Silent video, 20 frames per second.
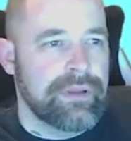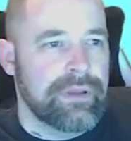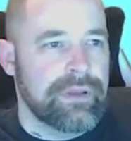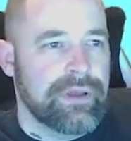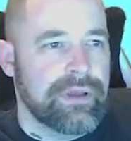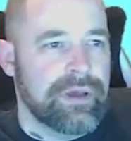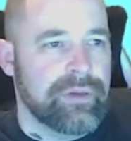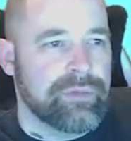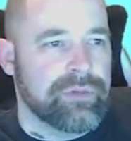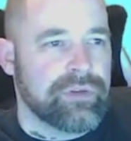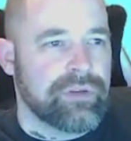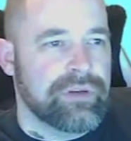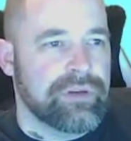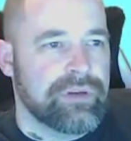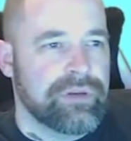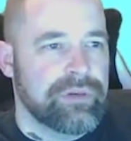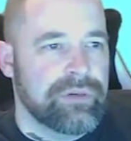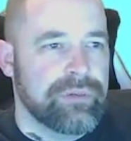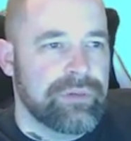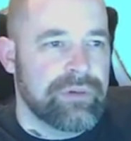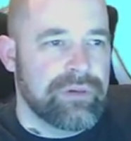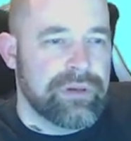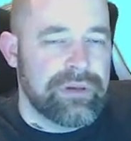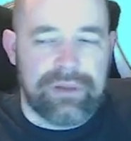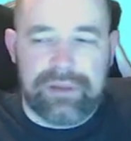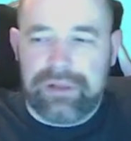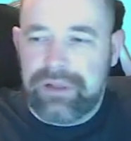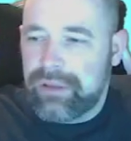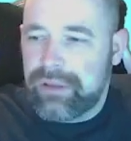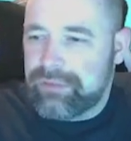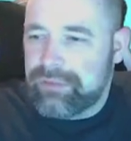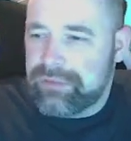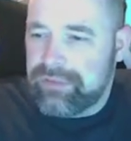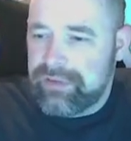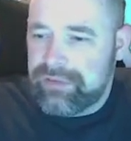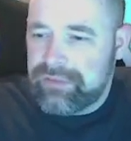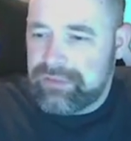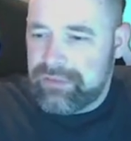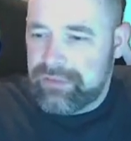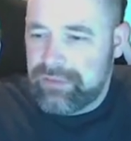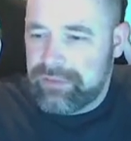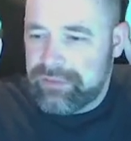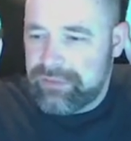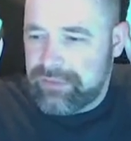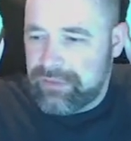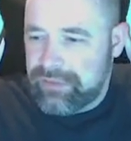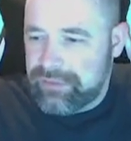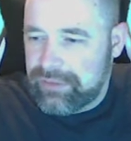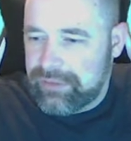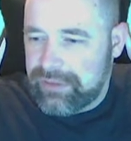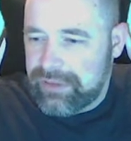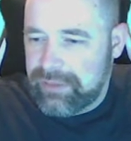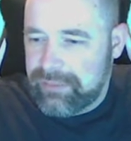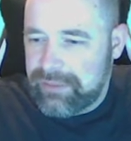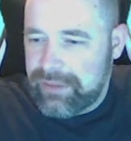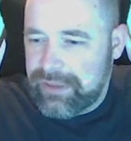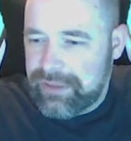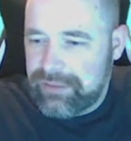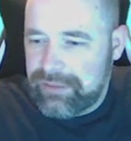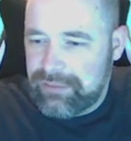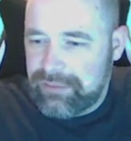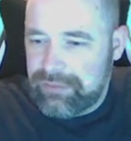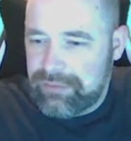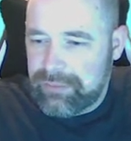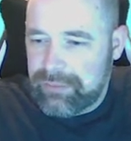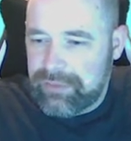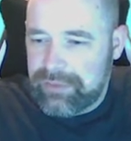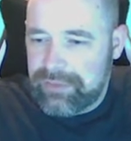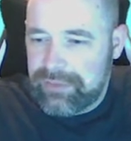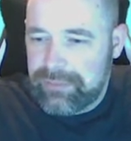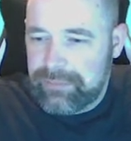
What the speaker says: I'm just going to close Discord so I don't keep getting interrupted.